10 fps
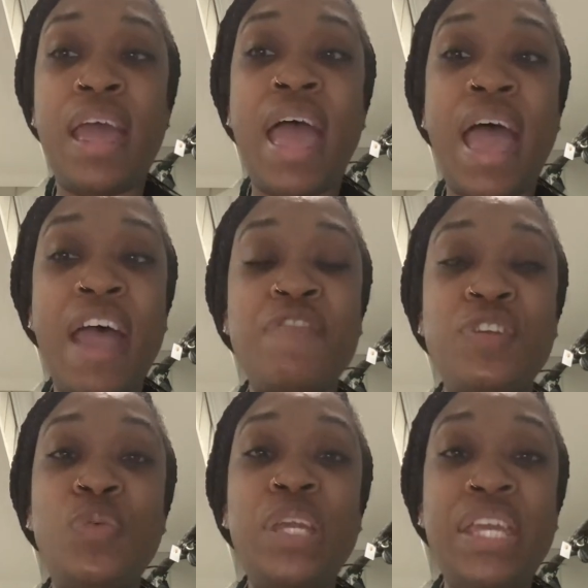
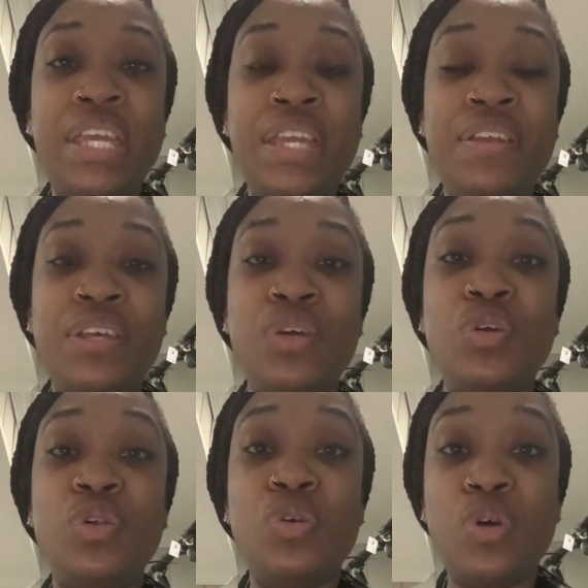After we eat,
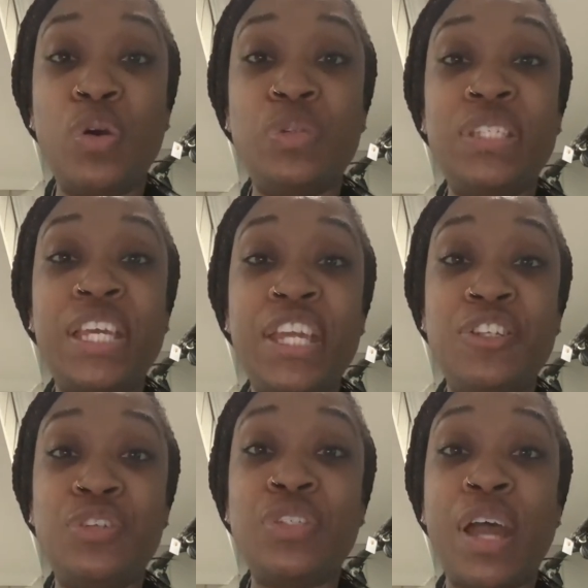glucose
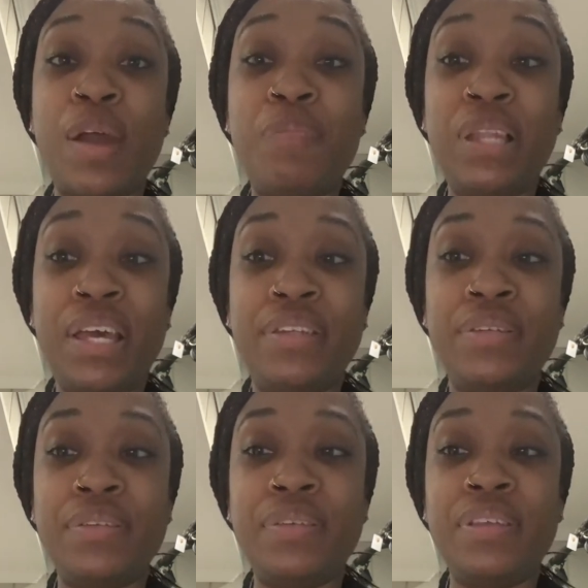enters our blood.
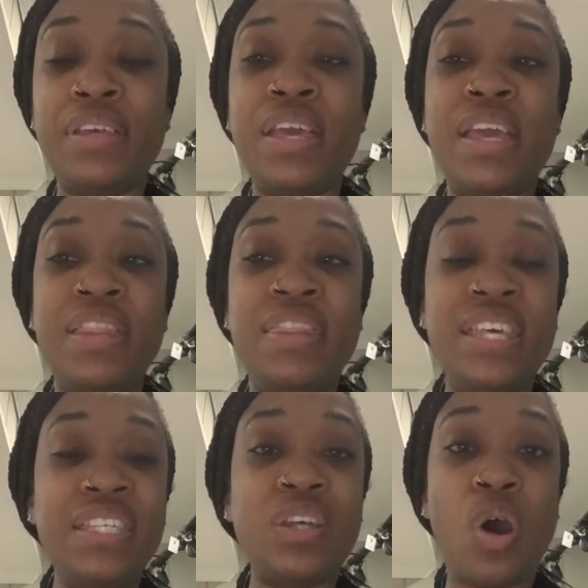
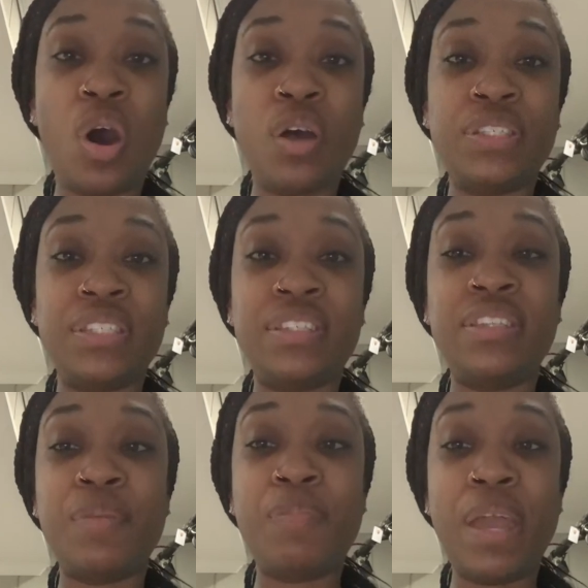This causes
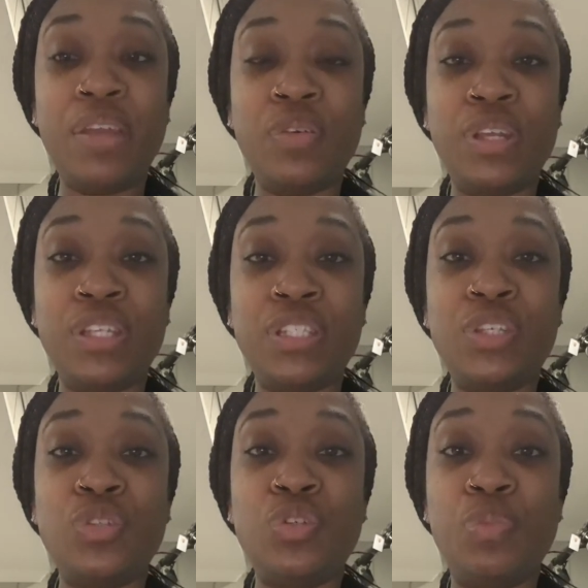the
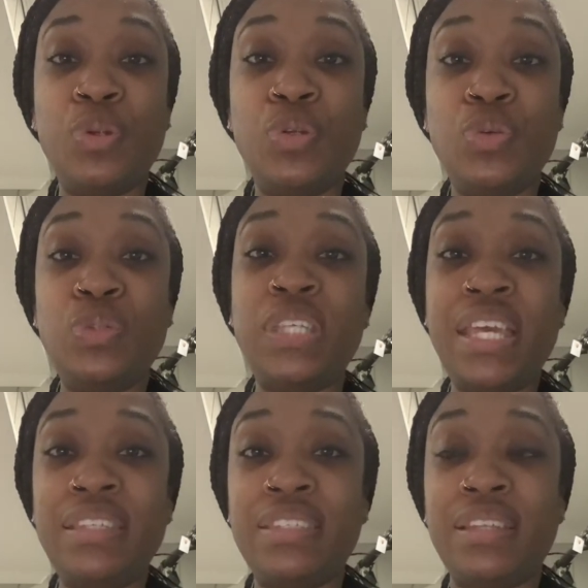pancreas to produce
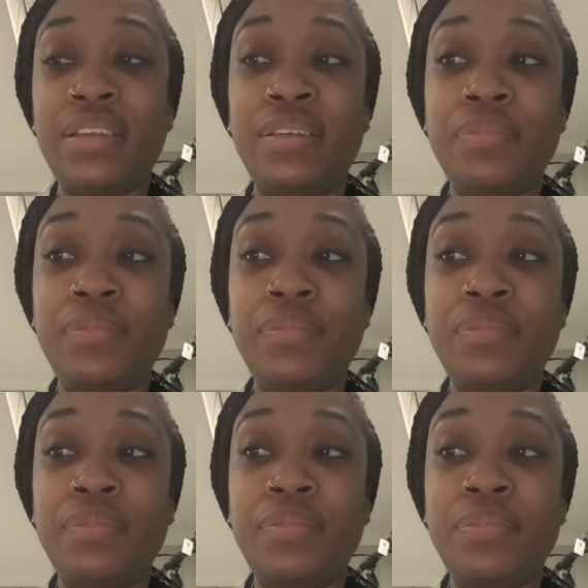insulin.